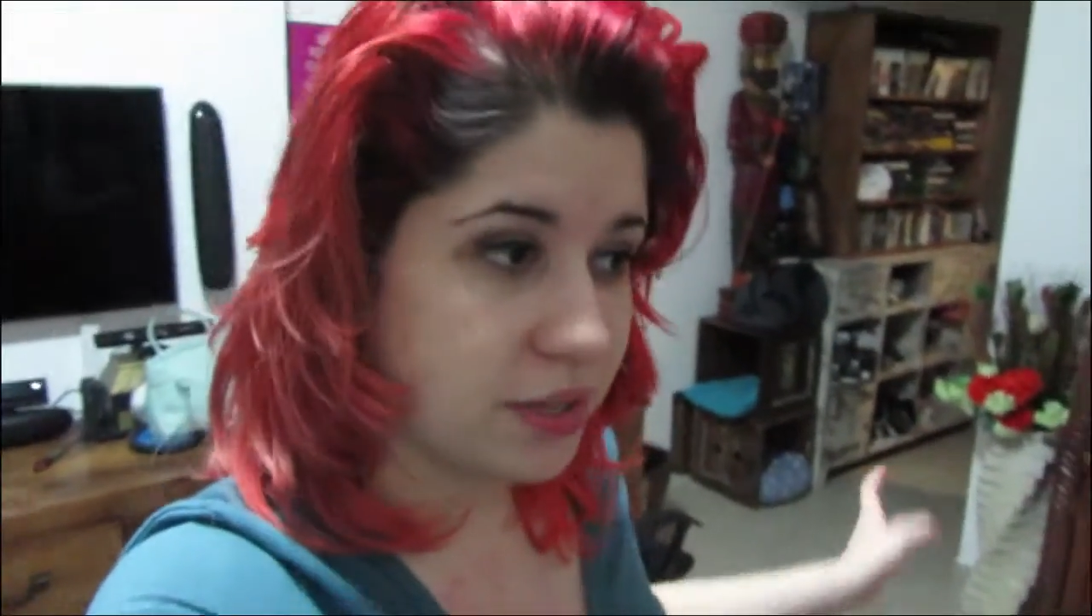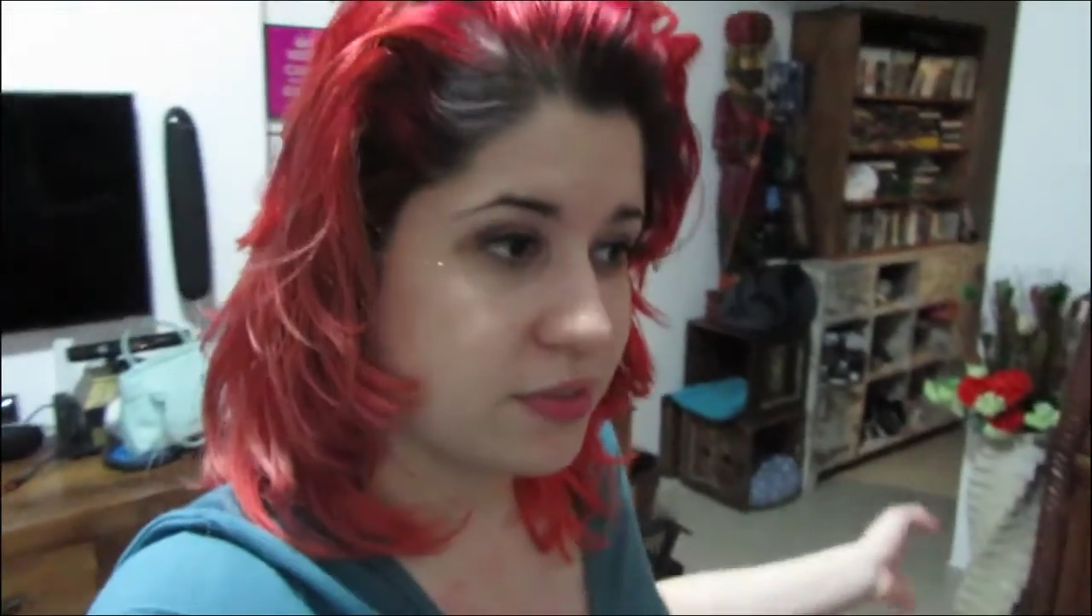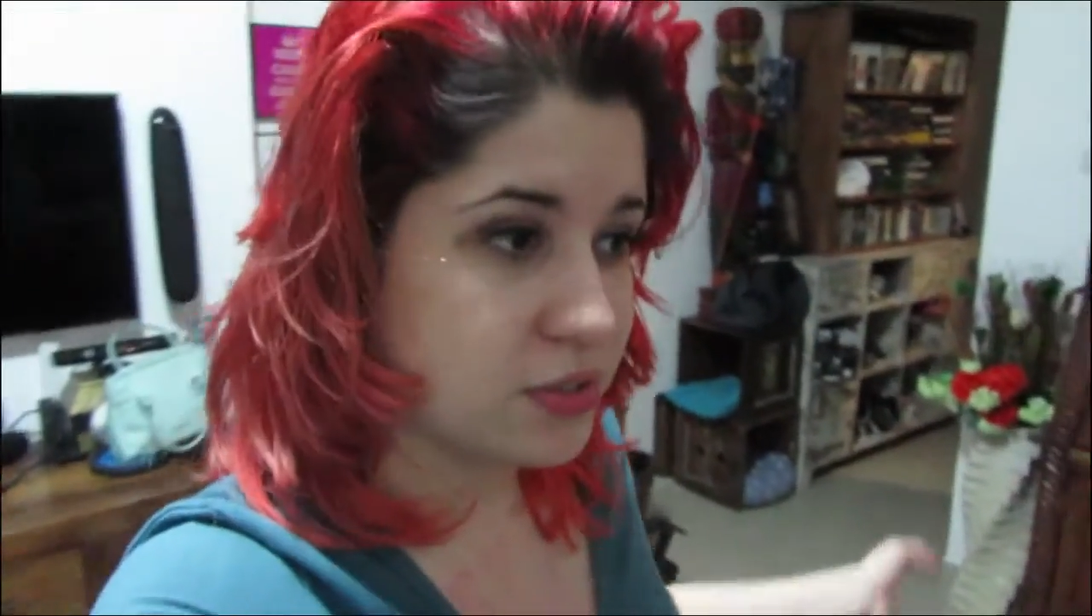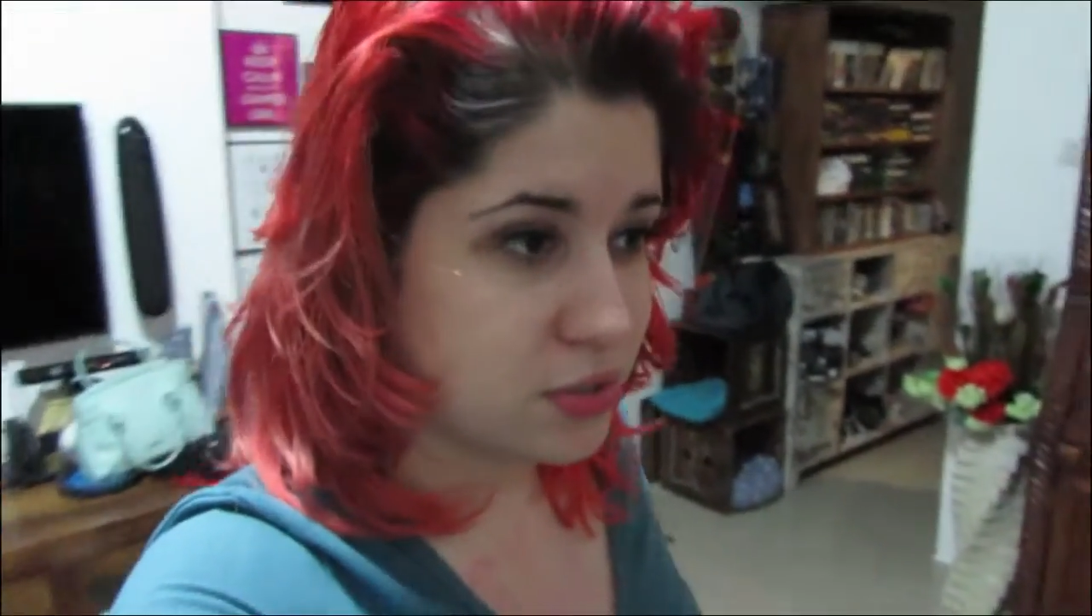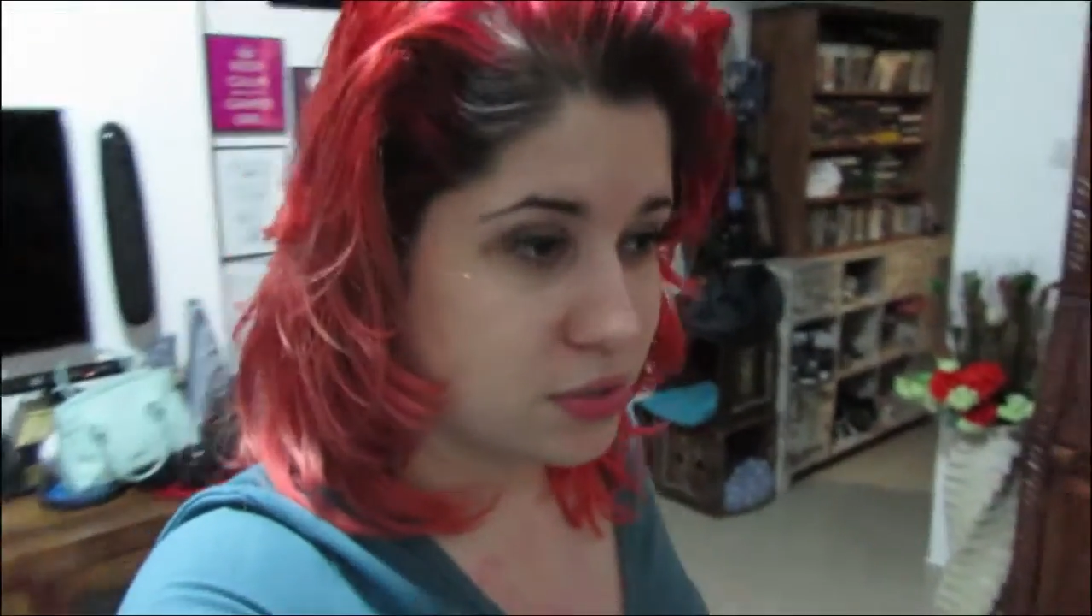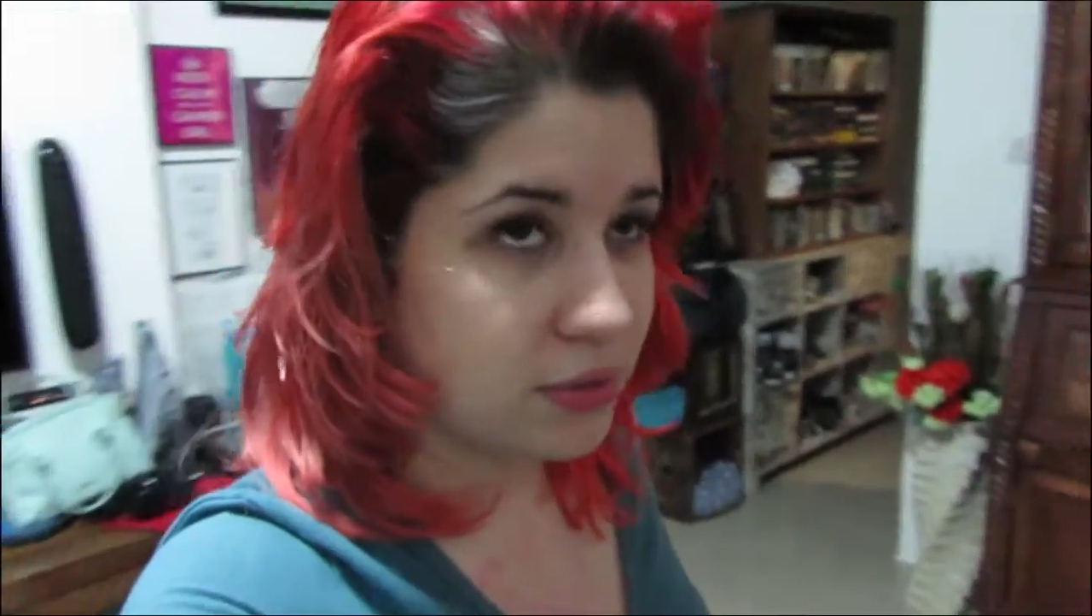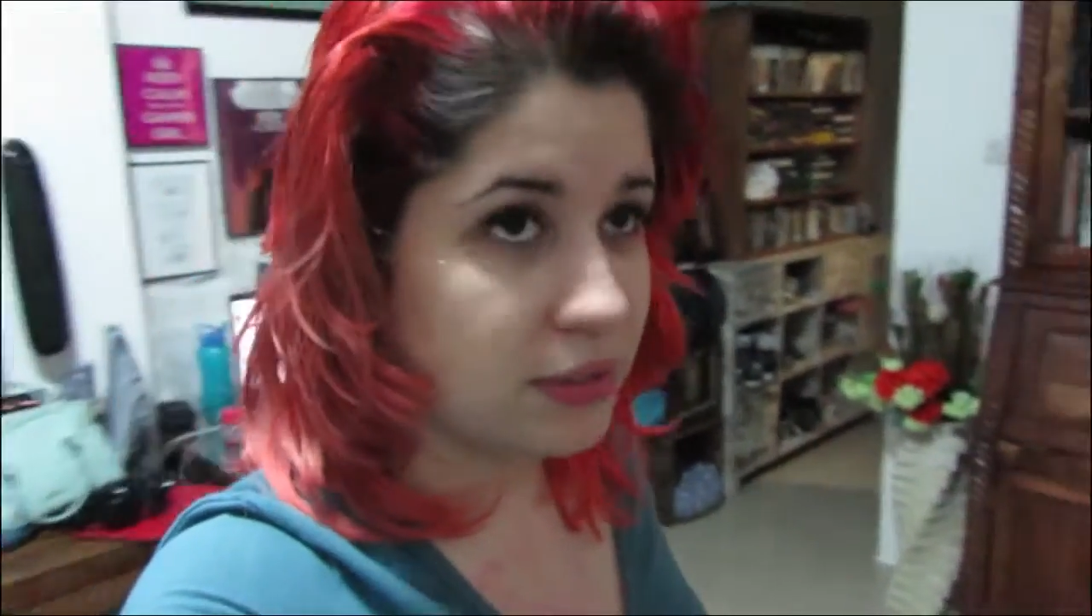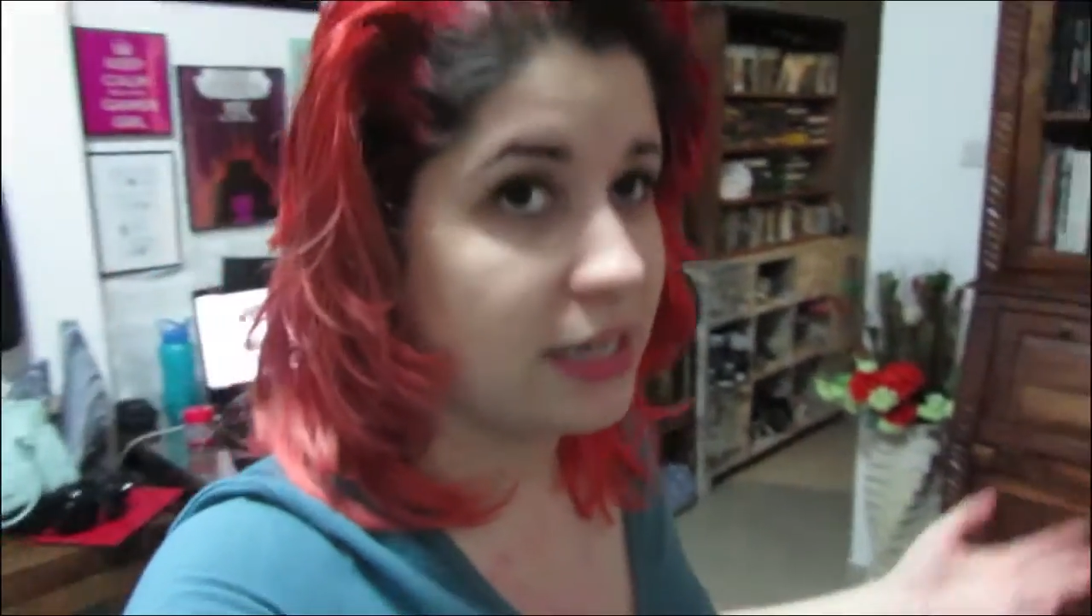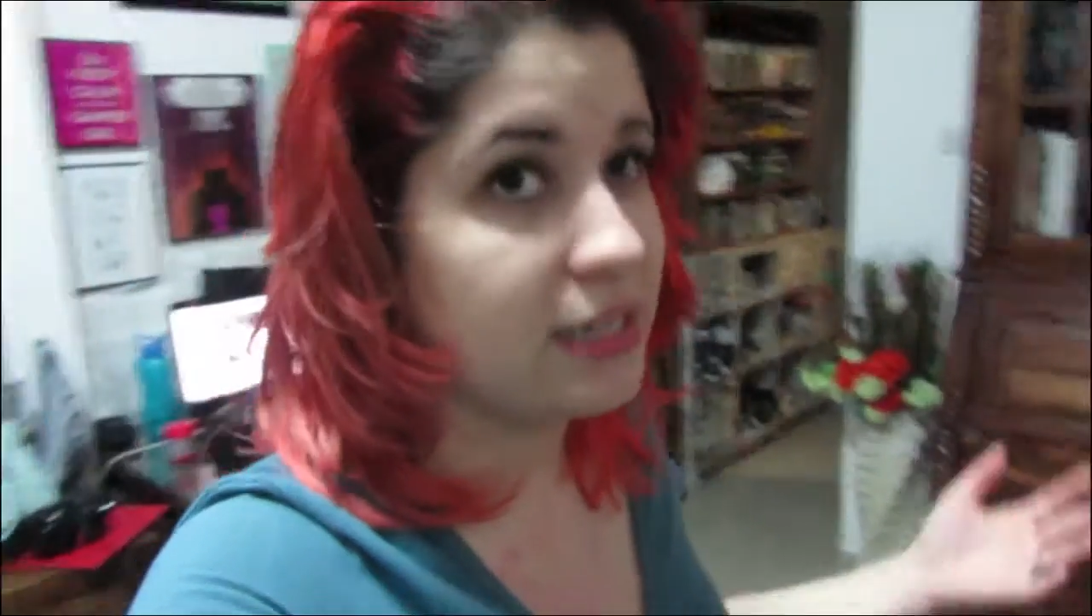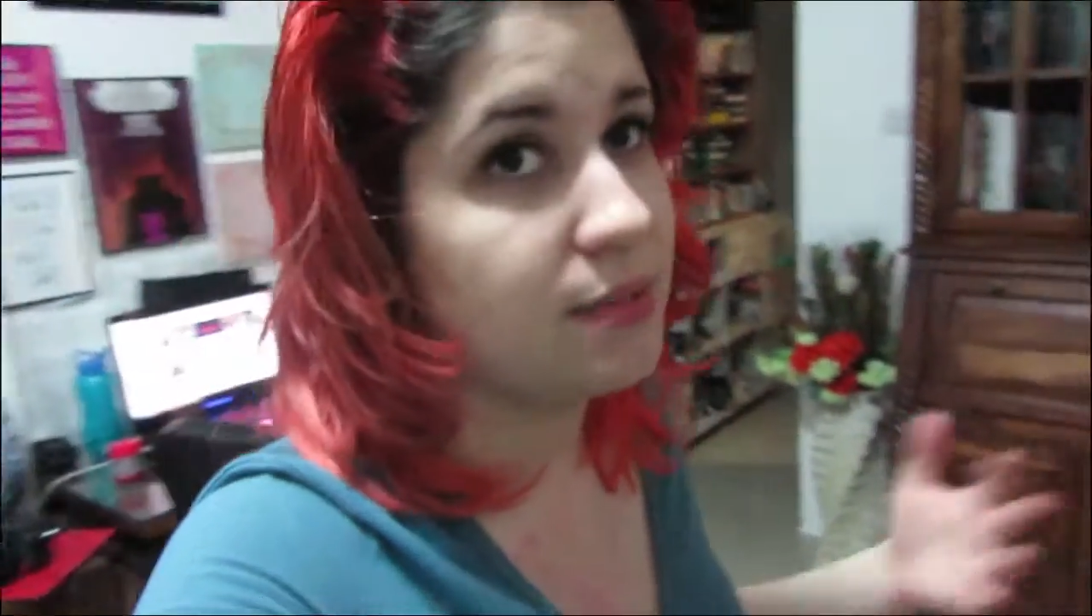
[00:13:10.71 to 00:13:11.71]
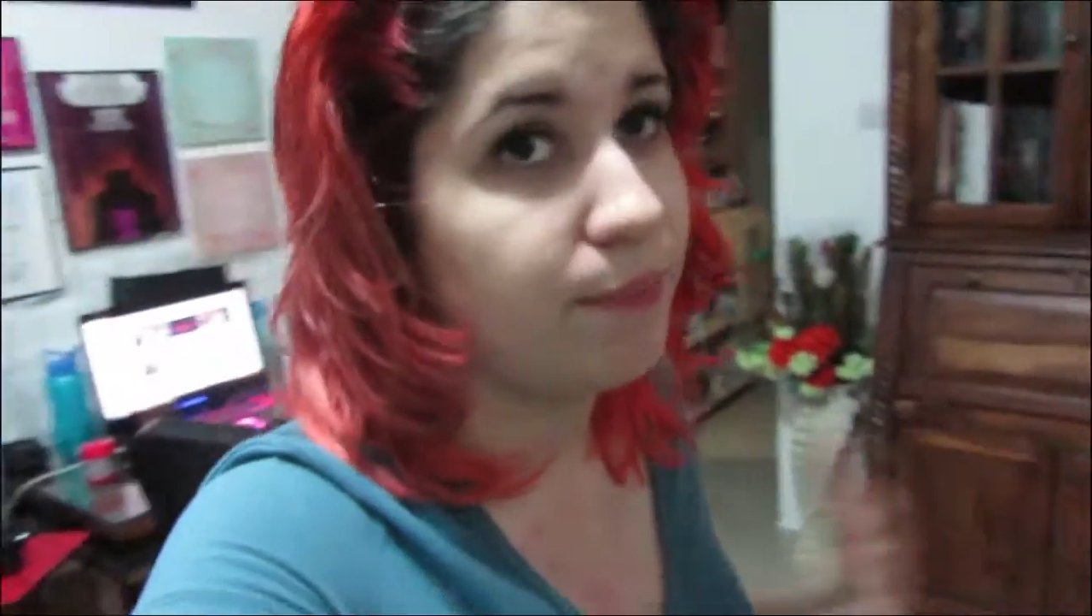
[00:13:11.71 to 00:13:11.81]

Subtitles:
if it's going to look nice,